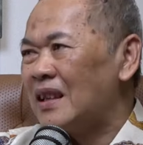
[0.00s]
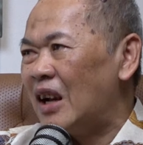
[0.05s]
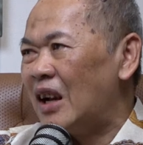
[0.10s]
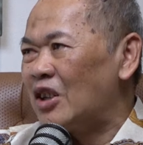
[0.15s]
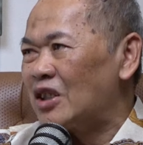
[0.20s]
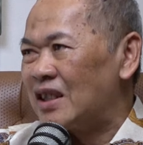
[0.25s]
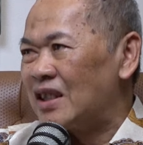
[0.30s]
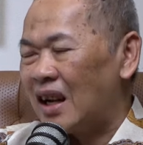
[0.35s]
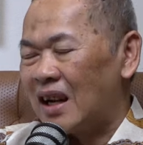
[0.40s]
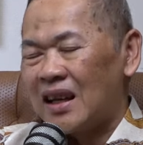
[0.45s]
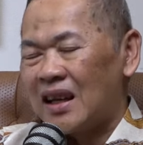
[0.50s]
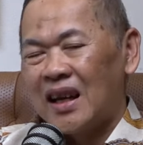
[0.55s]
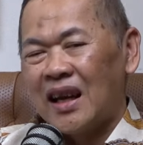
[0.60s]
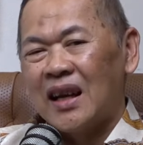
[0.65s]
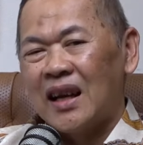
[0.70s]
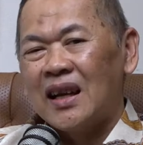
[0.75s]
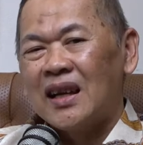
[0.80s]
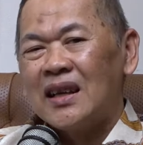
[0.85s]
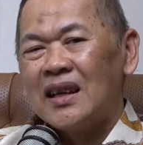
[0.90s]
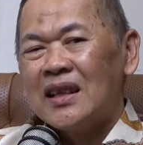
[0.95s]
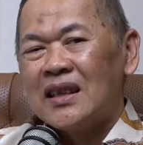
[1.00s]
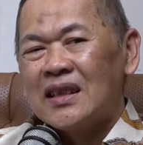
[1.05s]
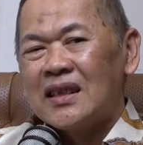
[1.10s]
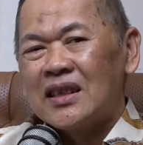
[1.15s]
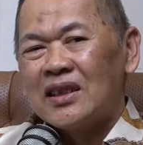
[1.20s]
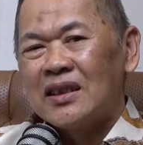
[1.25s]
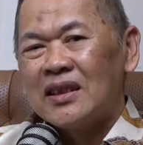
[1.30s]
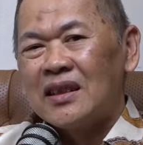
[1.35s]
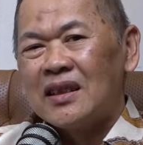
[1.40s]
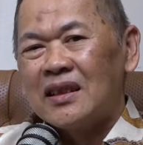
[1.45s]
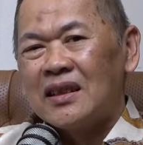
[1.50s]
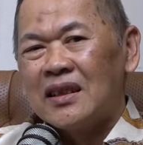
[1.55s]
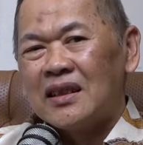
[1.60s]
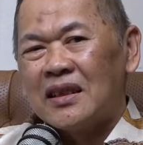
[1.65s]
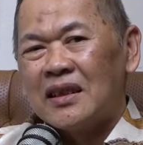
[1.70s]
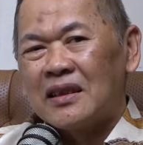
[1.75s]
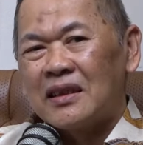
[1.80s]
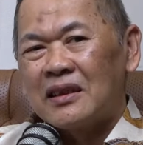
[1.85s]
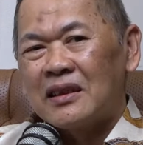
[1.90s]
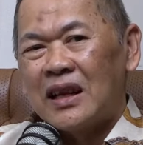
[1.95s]
Yeah. Mm. So
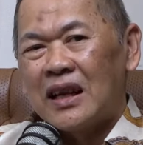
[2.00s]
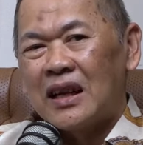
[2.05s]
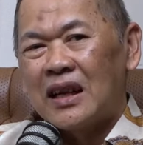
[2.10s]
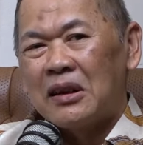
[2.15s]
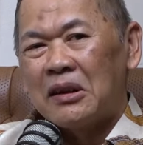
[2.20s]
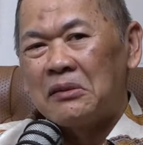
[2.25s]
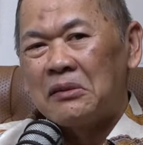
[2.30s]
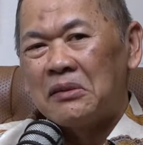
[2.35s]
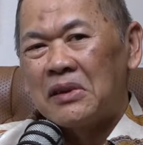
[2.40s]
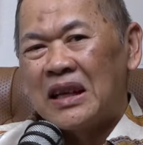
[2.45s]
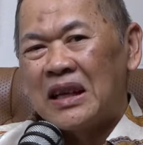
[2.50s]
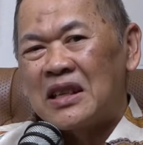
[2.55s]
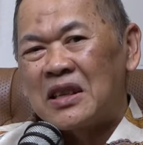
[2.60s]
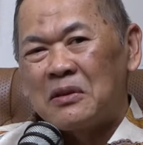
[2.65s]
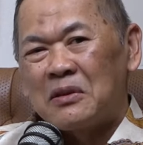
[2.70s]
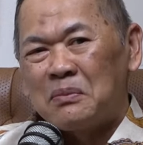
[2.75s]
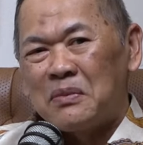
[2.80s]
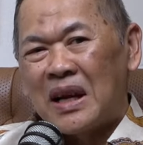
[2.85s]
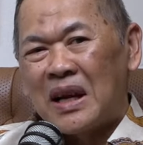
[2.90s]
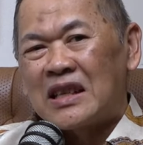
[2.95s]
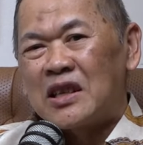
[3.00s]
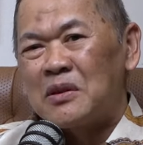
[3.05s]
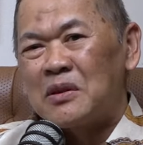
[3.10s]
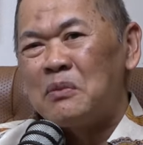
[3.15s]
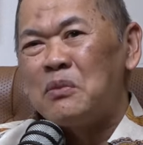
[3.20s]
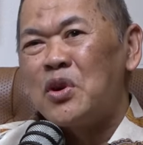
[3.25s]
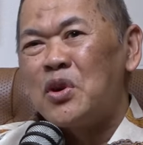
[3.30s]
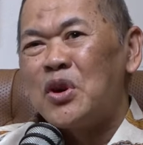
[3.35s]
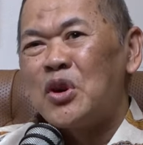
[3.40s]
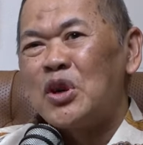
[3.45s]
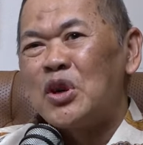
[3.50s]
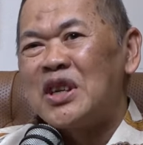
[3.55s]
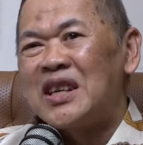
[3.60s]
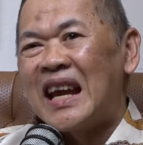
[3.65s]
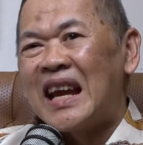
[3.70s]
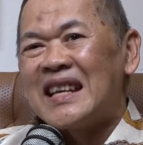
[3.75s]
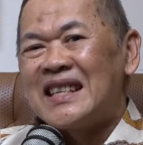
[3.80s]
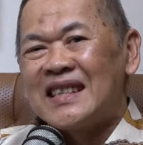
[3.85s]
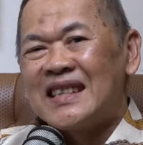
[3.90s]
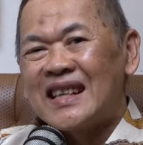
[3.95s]
it's much more
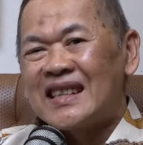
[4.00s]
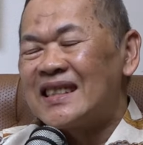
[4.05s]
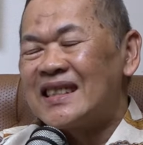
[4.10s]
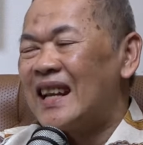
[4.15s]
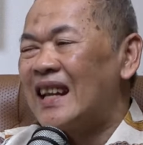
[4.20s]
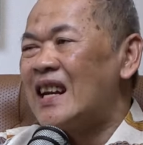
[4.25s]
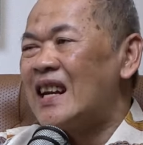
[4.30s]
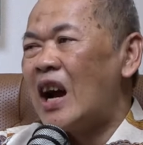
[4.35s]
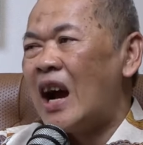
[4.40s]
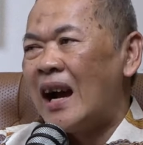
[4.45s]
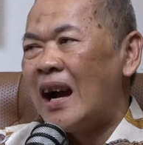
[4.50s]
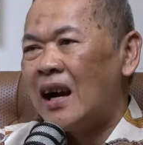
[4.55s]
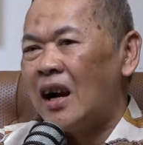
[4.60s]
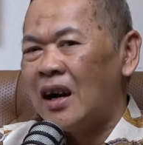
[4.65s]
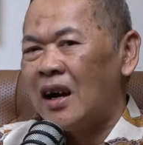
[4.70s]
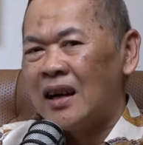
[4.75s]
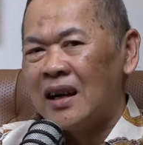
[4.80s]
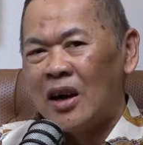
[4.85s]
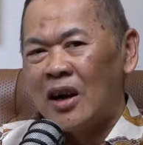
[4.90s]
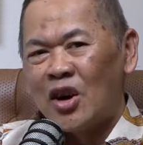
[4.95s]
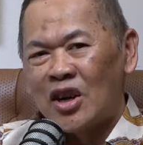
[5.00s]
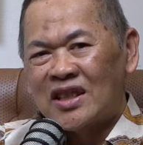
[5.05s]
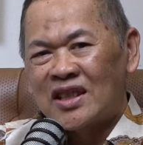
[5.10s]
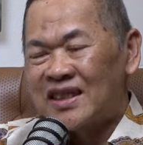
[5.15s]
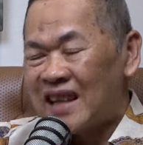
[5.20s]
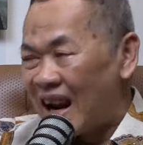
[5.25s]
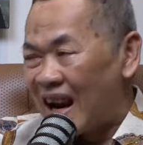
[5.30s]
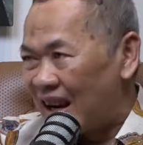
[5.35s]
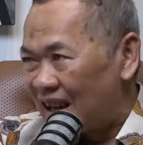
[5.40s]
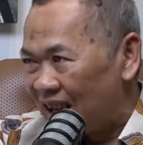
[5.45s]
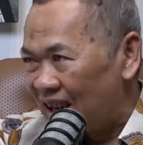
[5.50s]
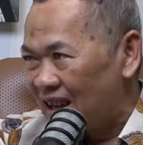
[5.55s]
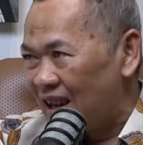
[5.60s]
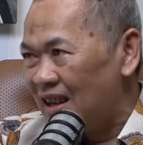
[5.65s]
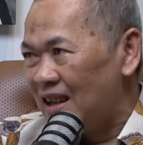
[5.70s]
dangerous than horse dung,